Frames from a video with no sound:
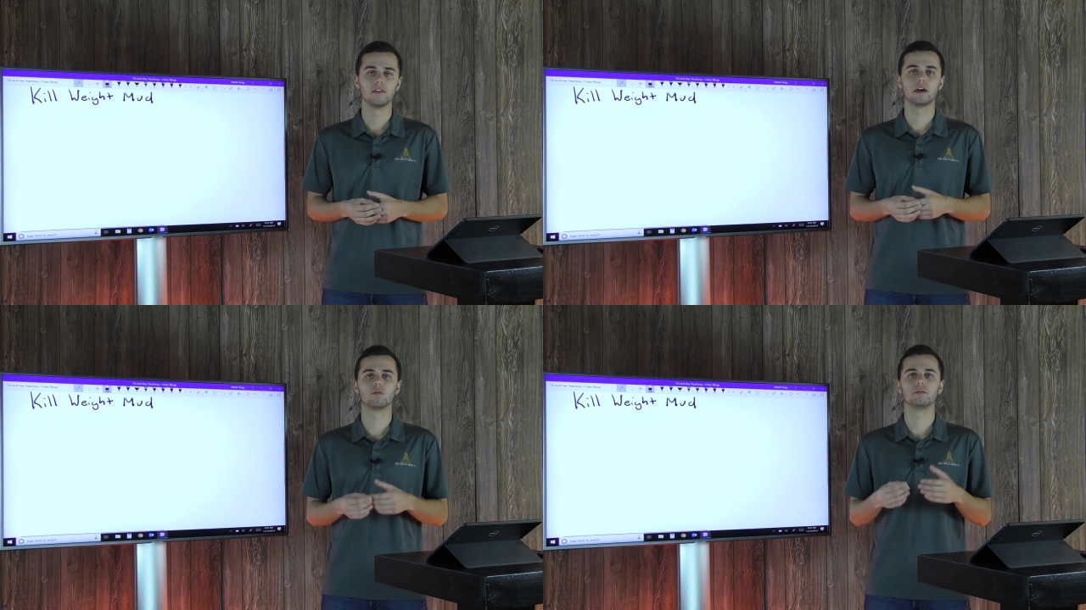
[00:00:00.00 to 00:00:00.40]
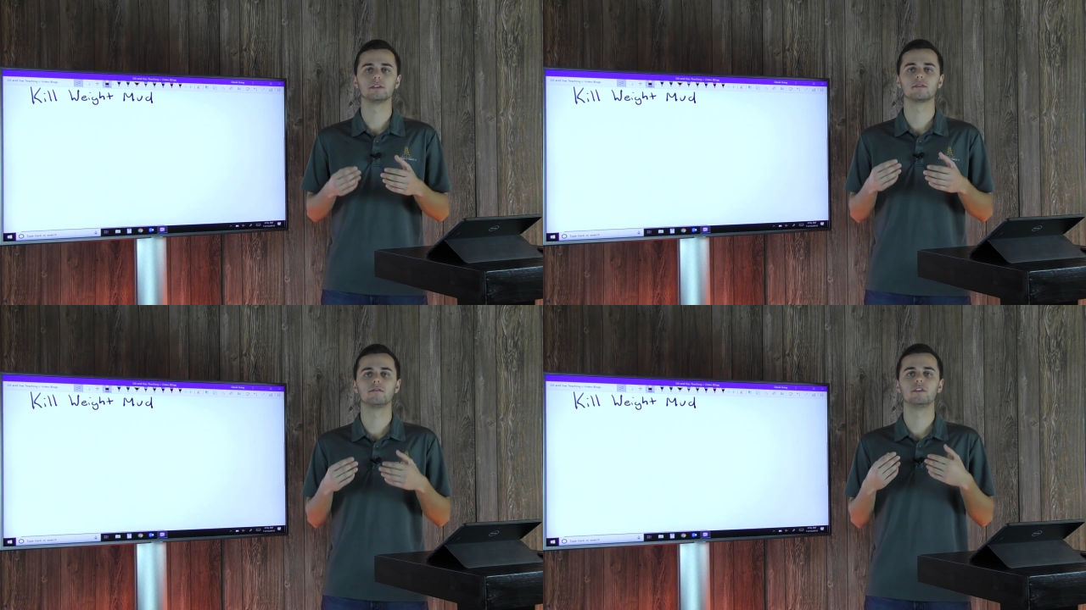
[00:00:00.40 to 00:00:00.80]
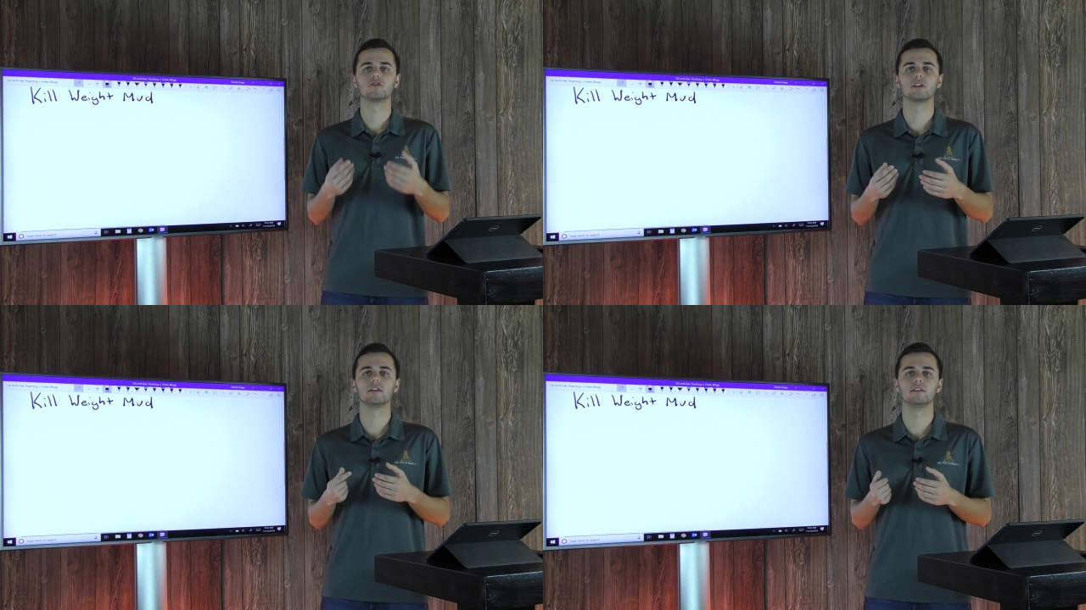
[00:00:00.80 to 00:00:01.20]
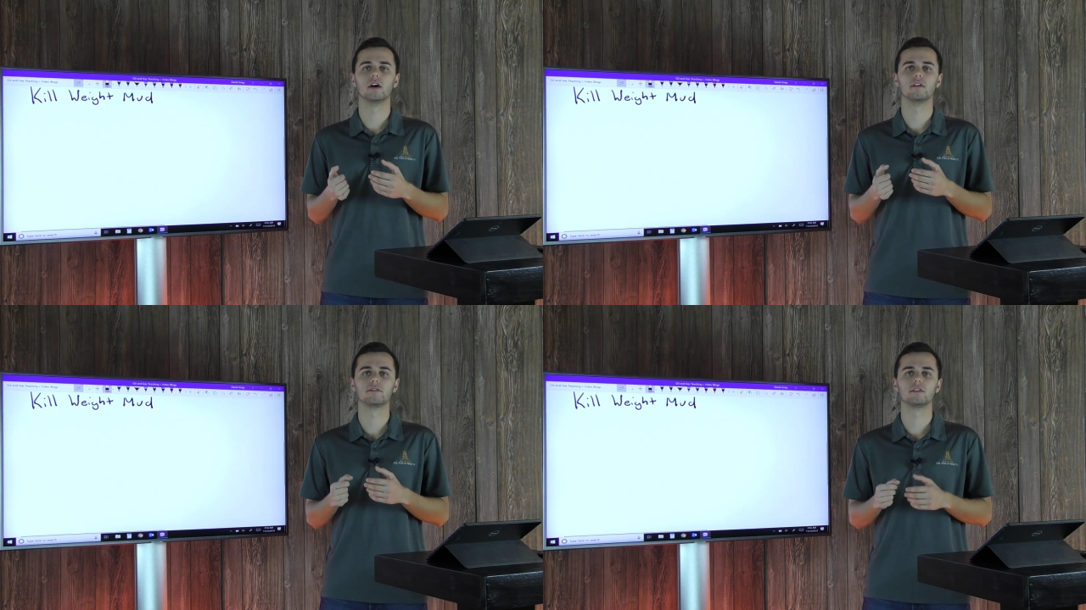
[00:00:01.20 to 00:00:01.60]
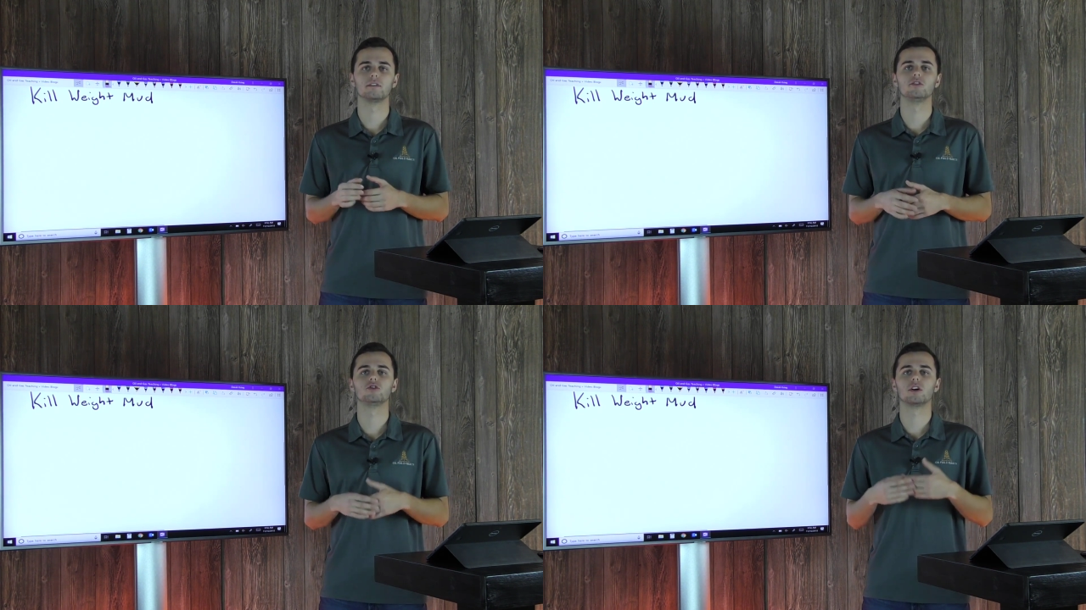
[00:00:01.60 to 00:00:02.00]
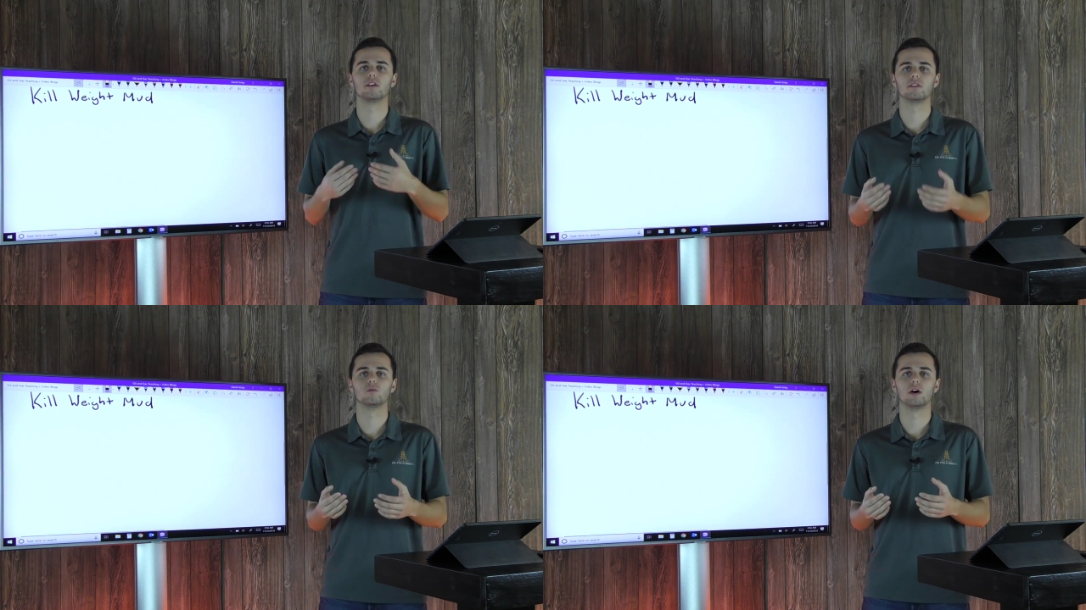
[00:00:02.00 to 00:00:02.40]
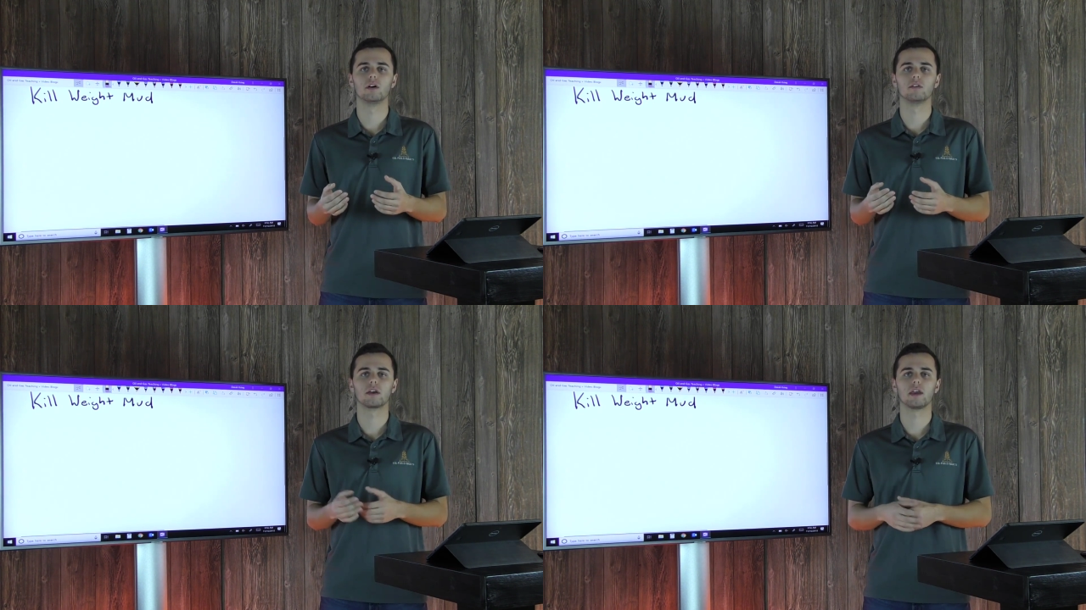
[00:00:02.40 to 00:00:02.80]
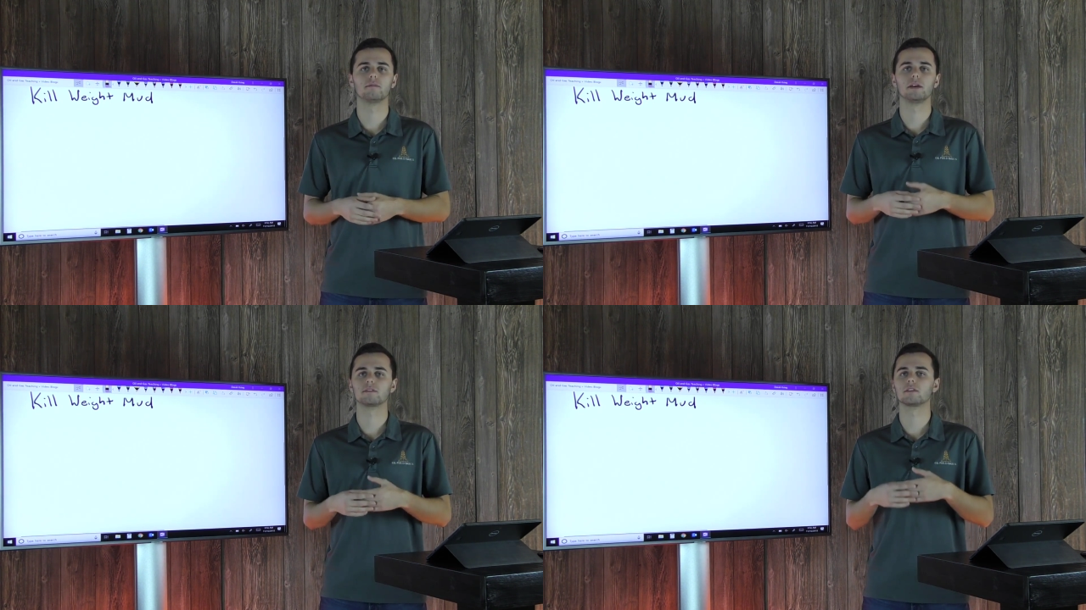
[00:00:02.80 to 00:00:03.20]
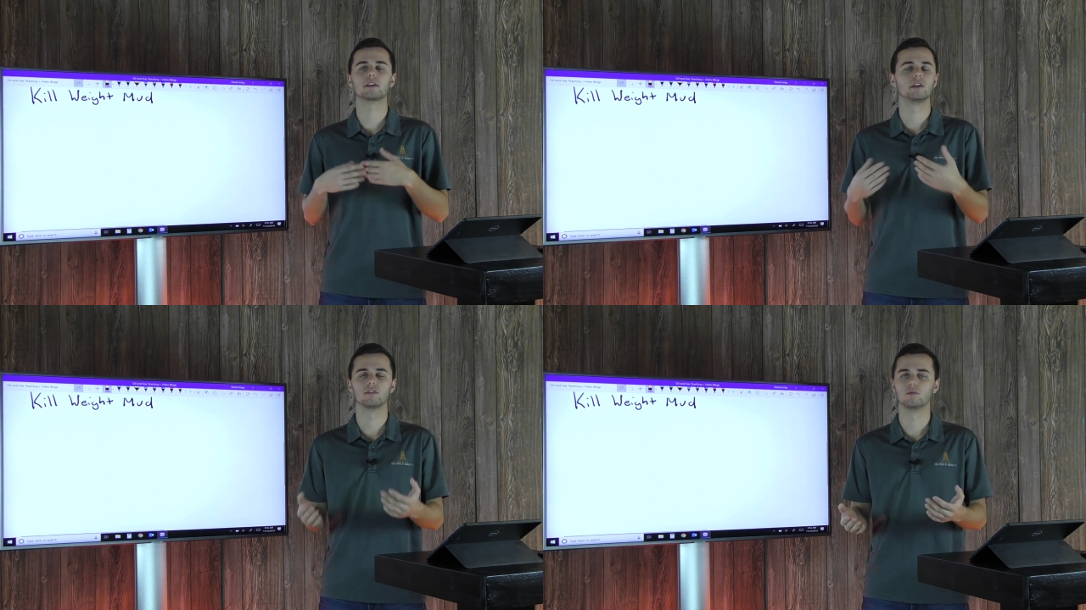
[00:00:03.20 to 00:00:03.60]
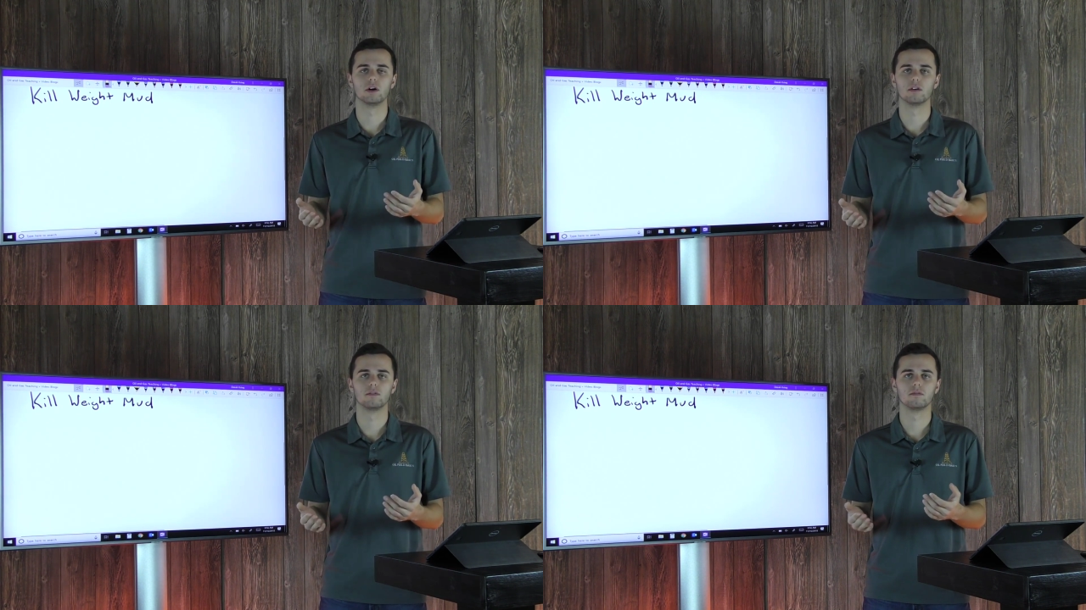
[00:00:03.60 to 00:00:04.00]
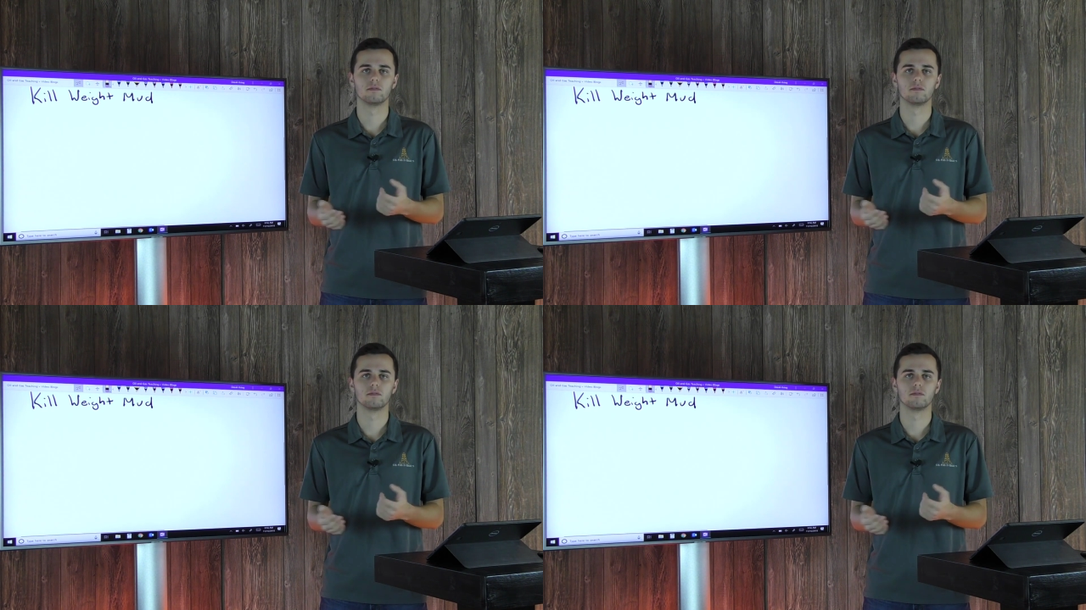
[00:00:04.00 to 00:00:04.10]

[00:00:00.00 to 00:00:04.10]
that will be sufficient enough to shut in the well and basically kill the well.